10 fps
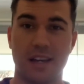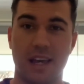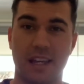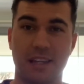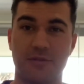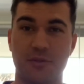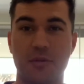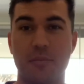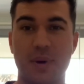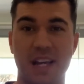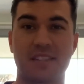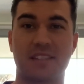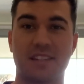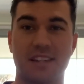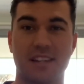it gives you the
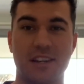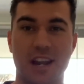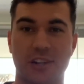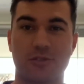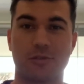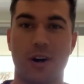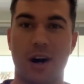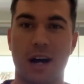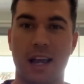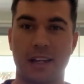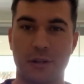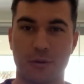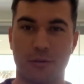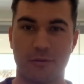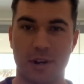best natural high and
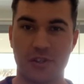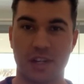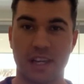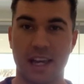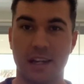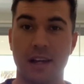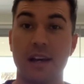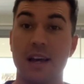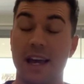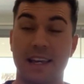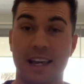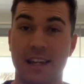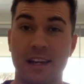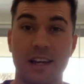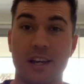endorphin rush you can.
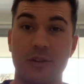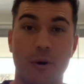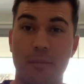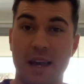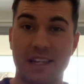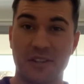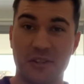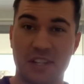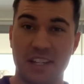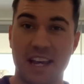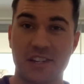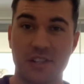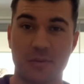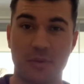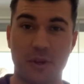Again, you are making those
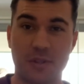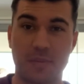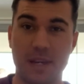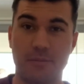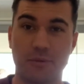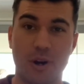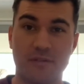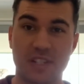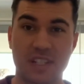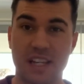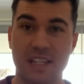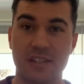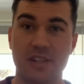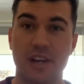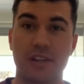connections with those people
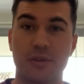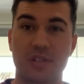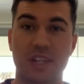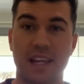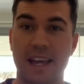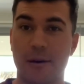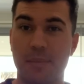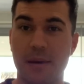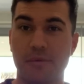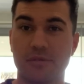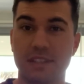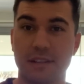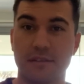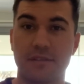overseas. You're seeing how people live.